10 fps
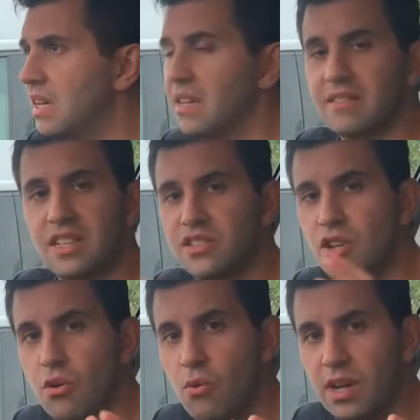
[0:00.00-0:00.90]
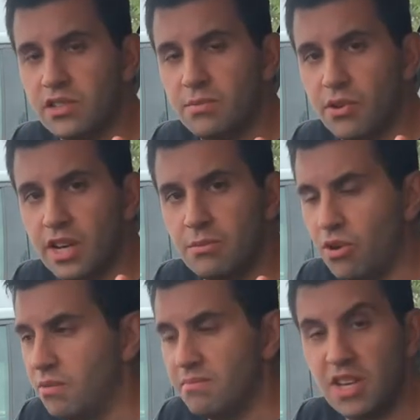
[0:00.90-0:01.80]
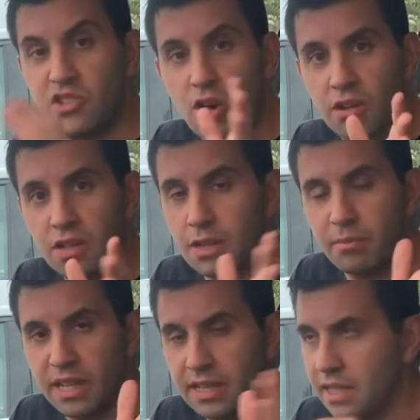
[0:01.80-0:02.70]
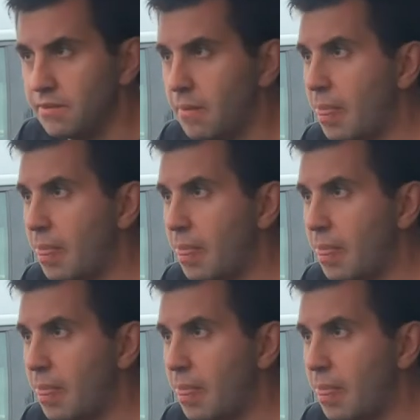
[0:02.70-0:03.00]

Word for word: there's no white smoke anymore it's gone completely